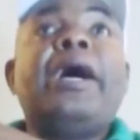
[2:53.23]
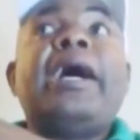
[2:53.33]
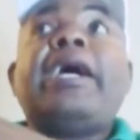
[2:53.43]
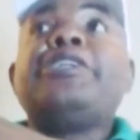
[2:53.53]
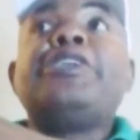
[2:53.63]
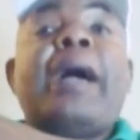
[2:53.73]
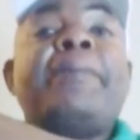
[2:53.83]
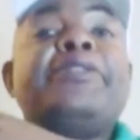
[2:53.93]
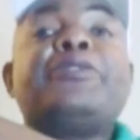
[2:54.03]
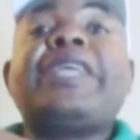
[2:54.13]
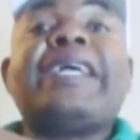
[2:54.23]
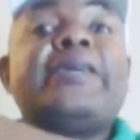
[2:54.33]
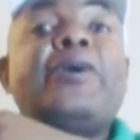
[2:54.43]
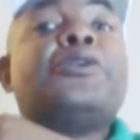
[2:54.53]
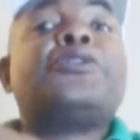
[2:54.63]
to take
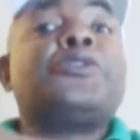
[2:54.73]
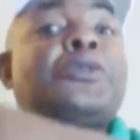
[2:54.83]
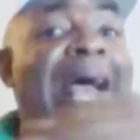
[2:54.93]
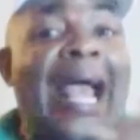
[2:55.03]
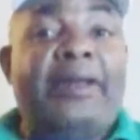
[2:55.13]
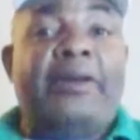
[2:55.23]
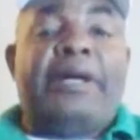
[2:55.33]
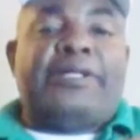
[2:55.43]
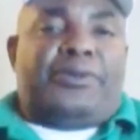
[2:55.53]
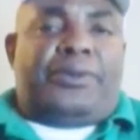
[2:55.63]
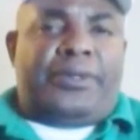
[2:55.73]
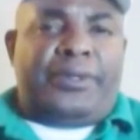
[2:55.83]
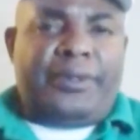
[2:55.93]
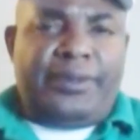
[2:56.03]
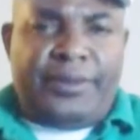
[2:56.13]
the oath to die number two.
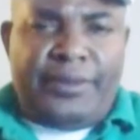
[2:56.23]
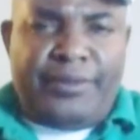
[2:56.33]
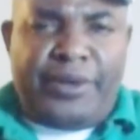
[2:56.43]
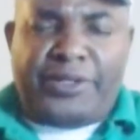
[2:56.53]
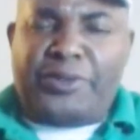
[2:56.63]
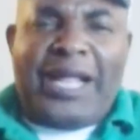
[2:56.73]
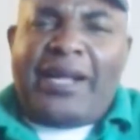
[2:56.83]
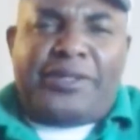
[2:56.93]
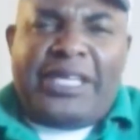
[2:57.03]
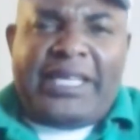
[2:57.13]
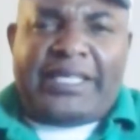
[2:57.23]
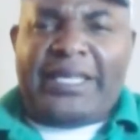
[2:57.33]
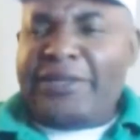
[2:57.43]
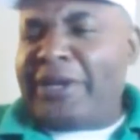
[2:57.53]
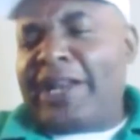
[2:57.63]
Because without it, you